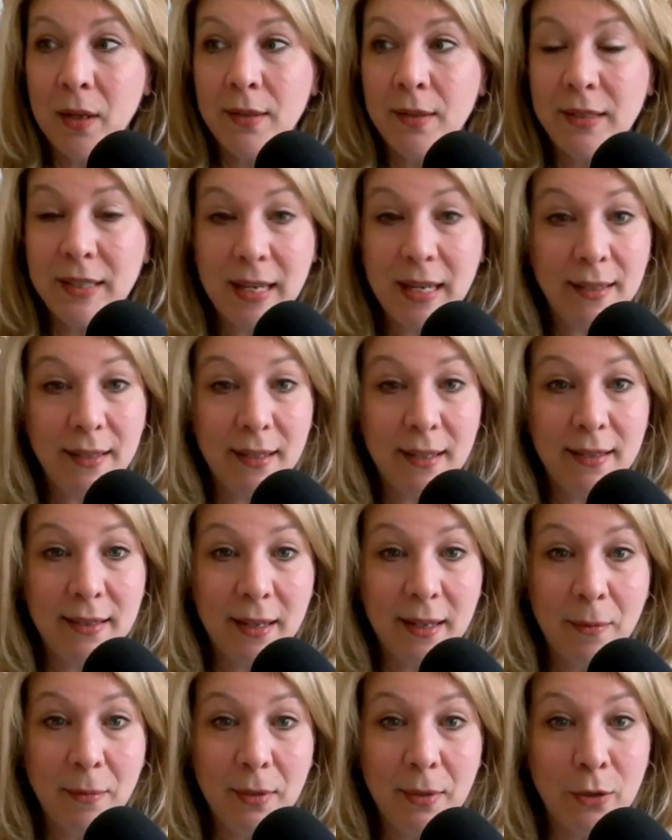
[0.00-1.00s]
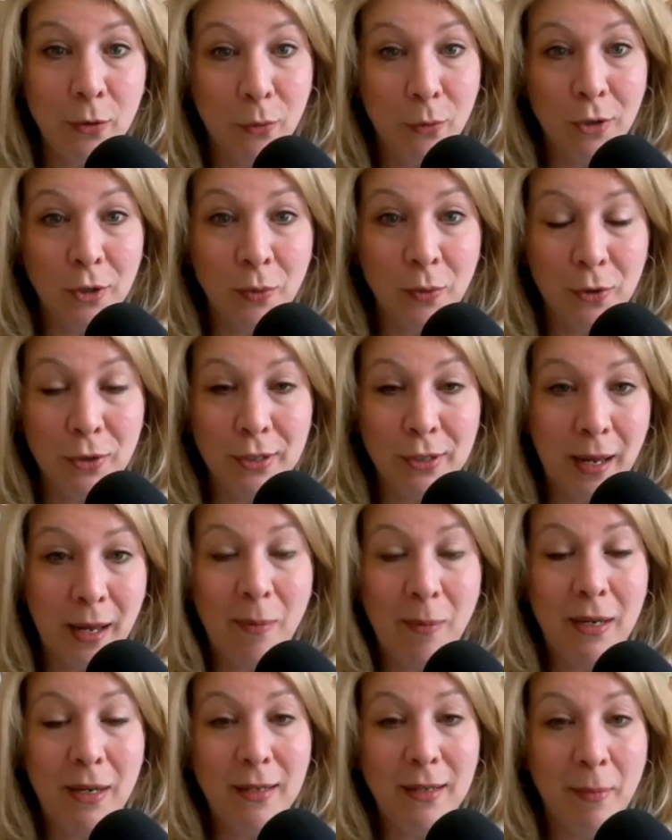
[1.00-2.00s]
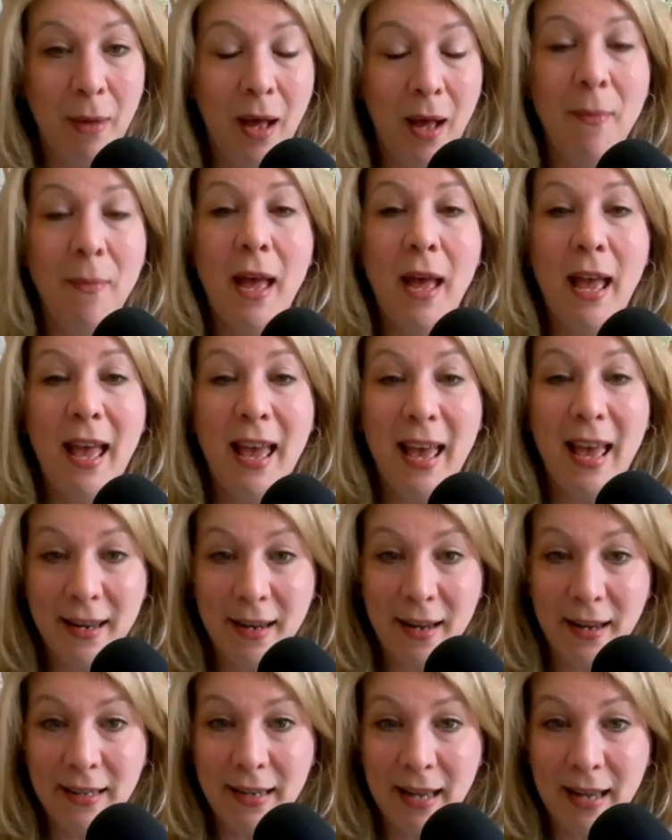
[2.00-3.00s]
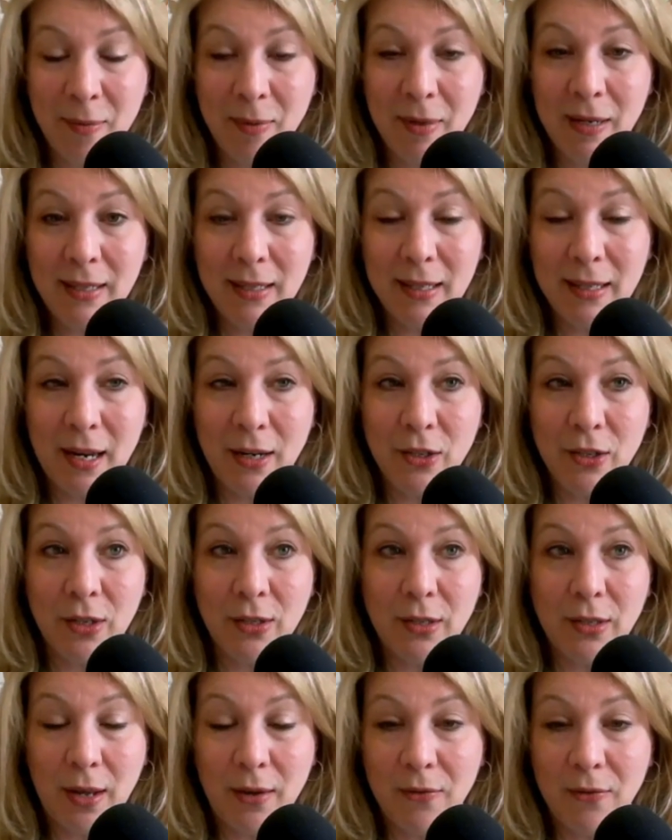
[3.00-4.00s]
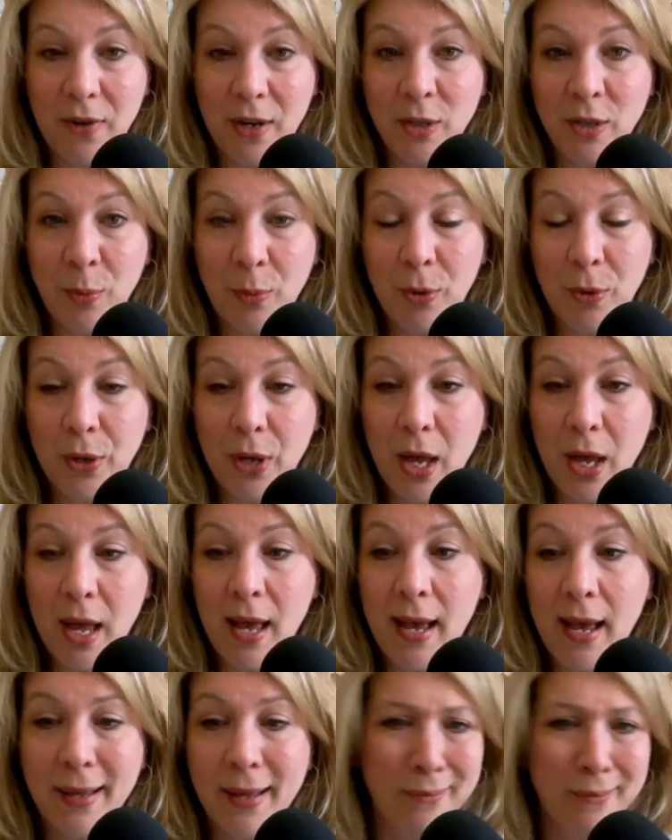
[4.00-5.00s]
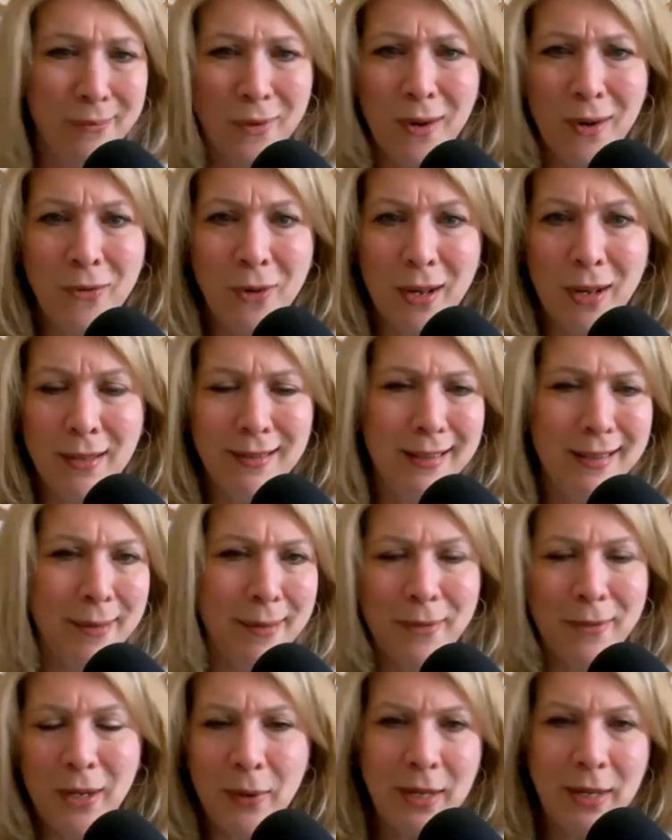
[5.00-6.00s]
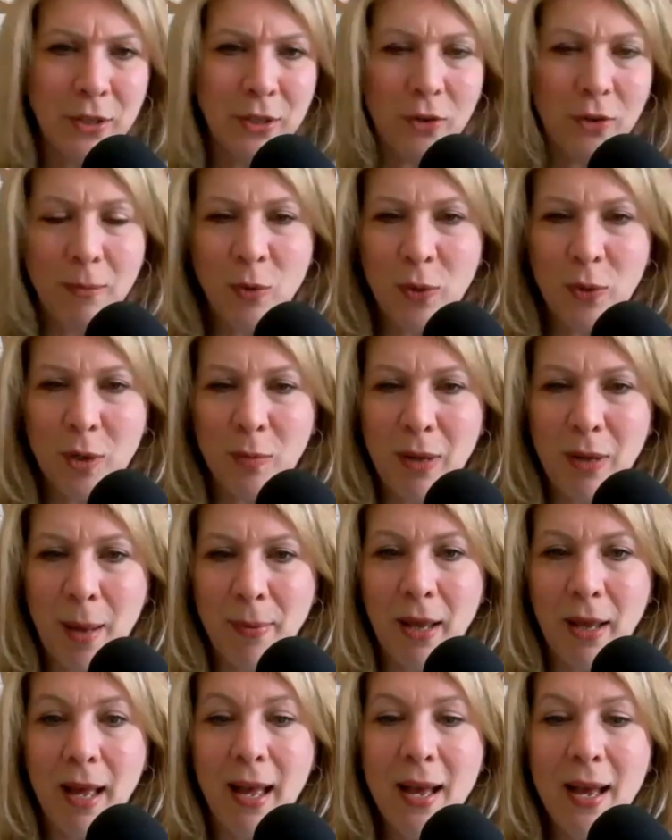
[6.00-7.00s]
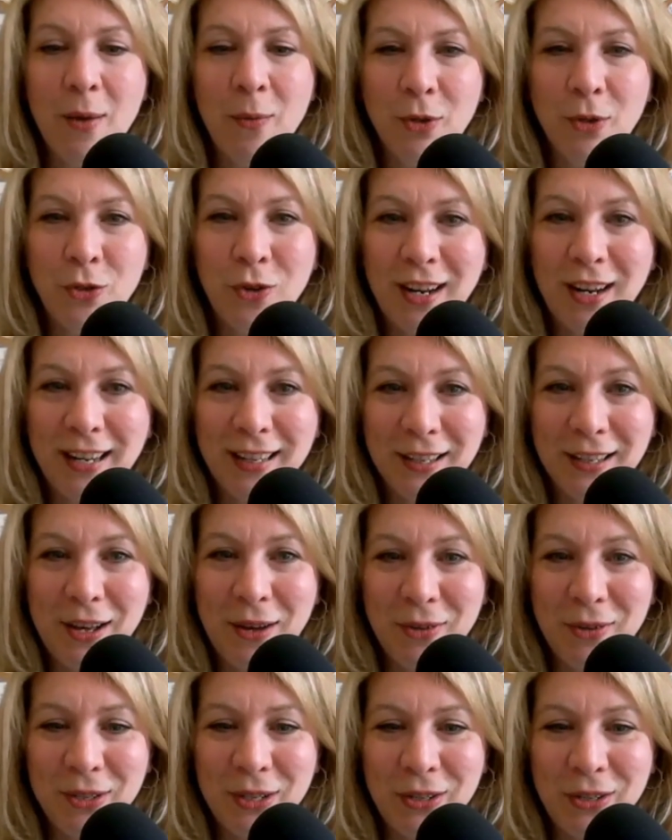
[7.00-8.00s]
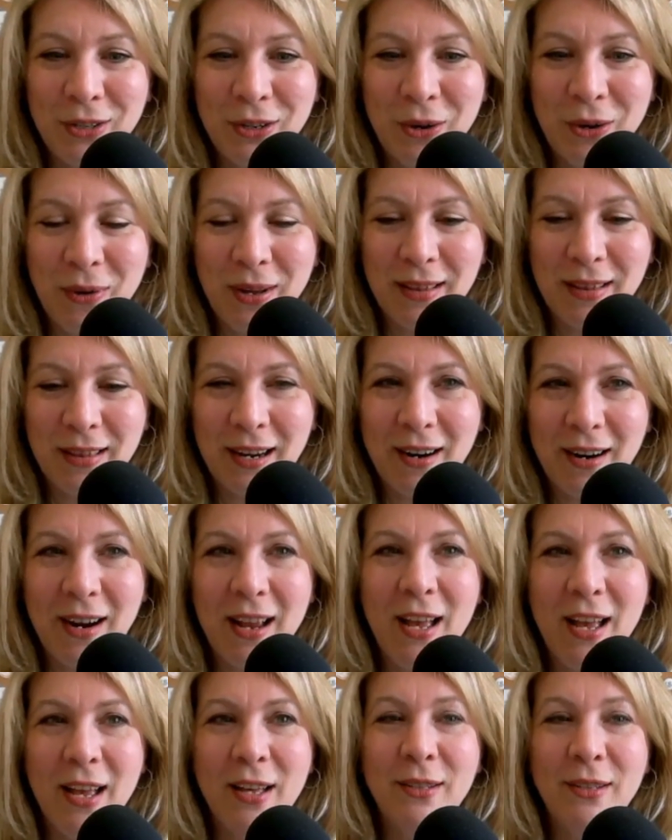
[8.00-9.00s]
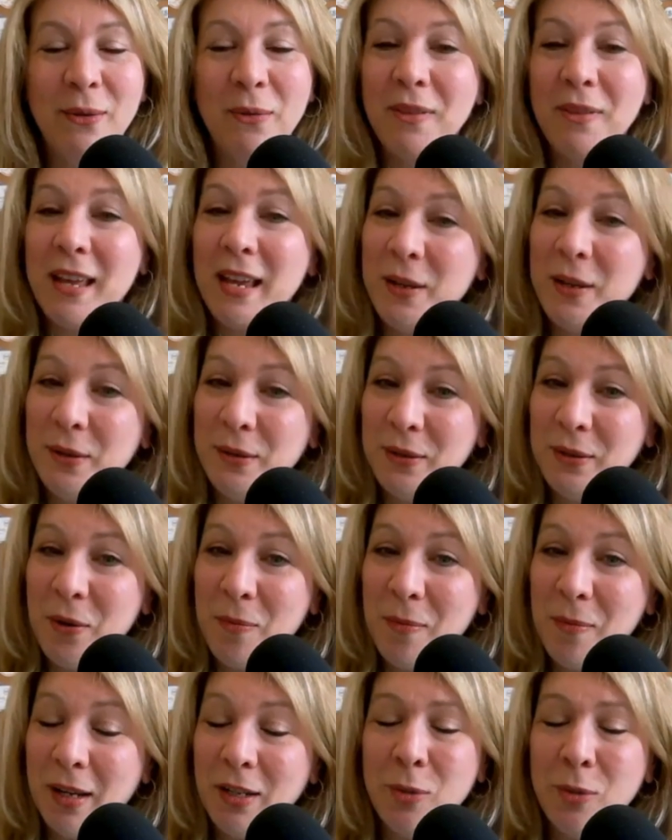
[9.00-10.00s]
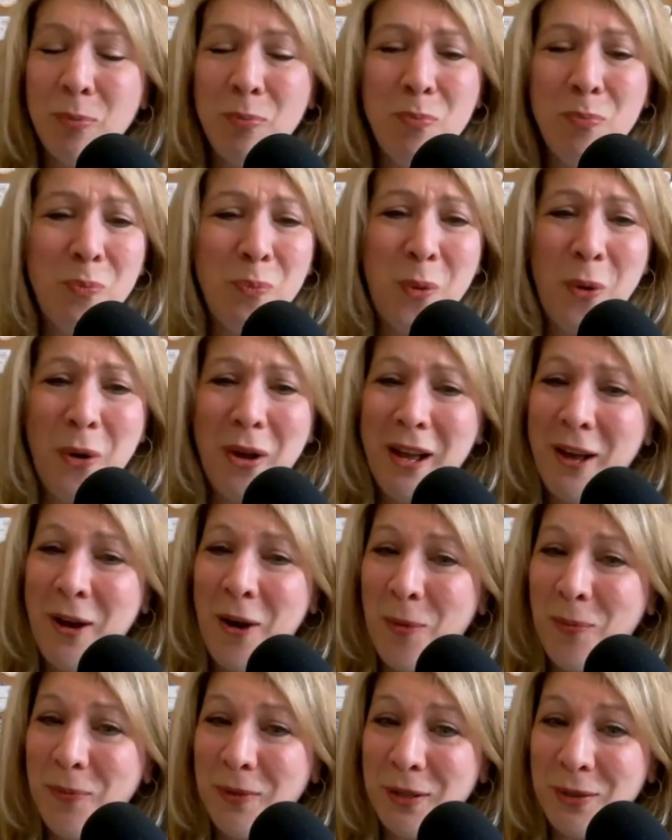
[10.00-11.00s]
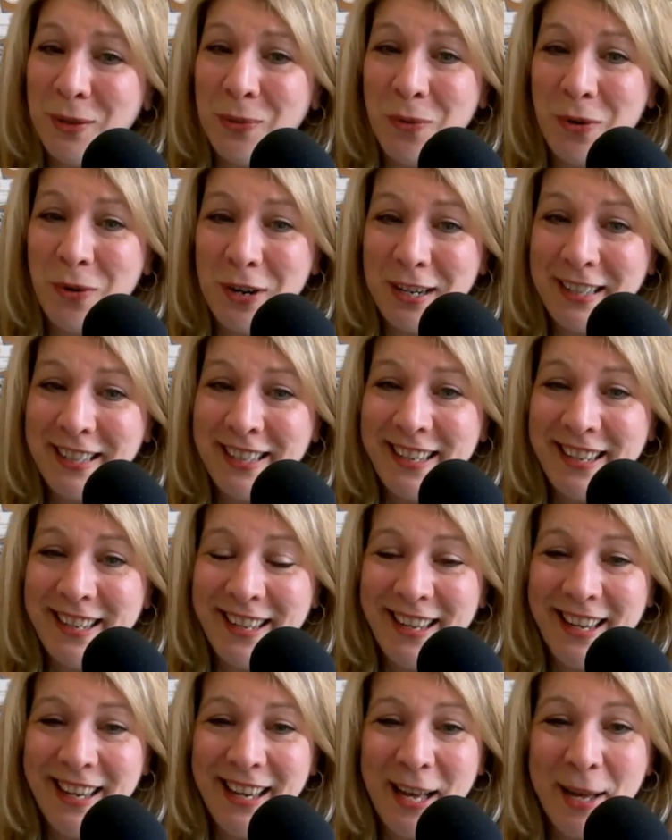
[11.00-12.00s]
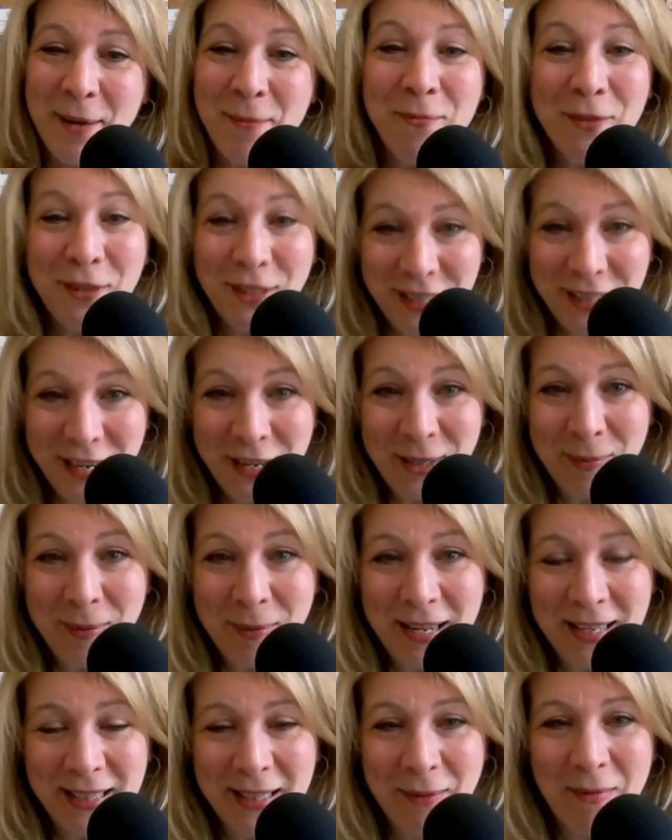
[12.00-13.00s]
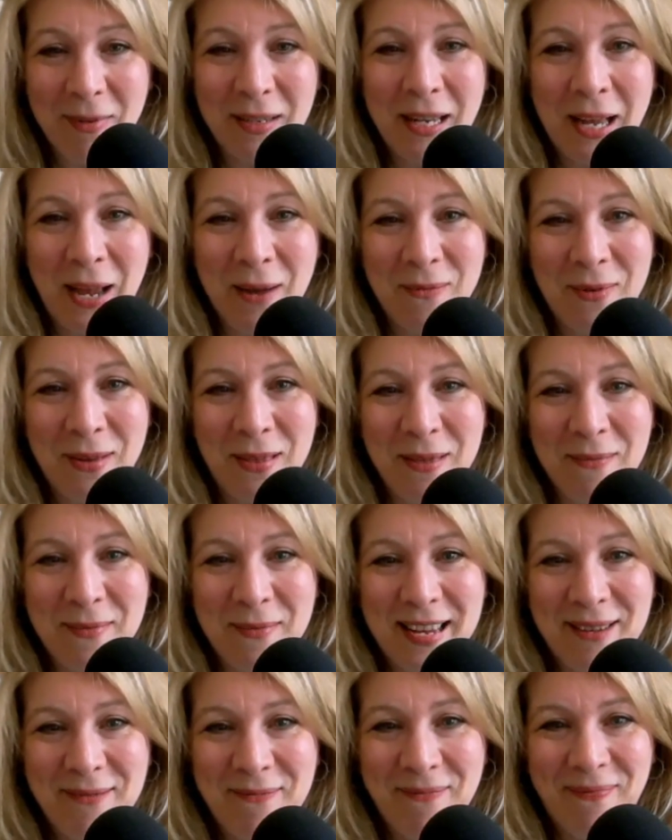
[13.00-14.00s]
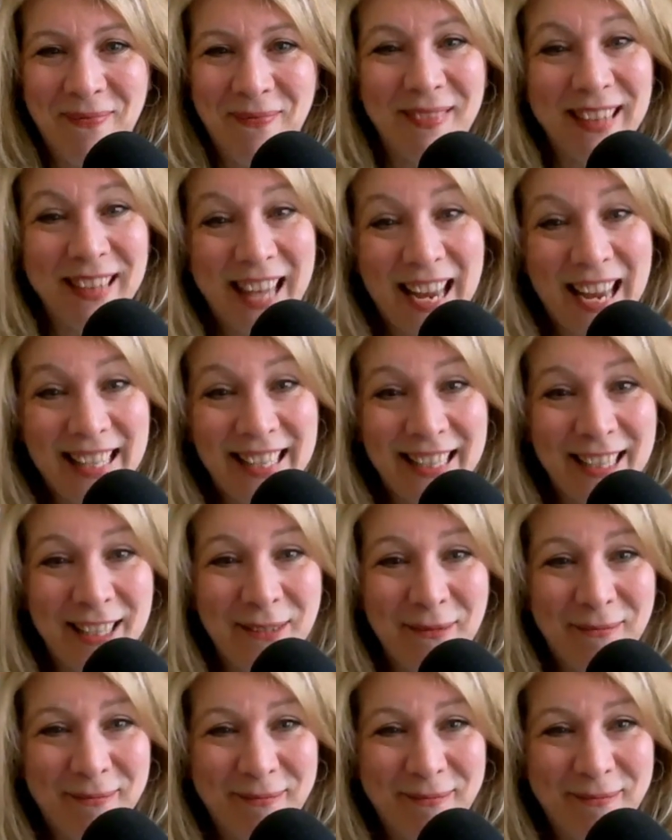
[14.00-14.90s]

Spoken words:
Stacey Simms, the world's worst diabetes mom, and on Diabetes Connections on Facebook and wherever else, Instagram, Twitter, blah, blah. We'll try to get the conversation going there. So thank you so much. Boy, I hope this worked. I appreciate you spending some time with me. Thanks.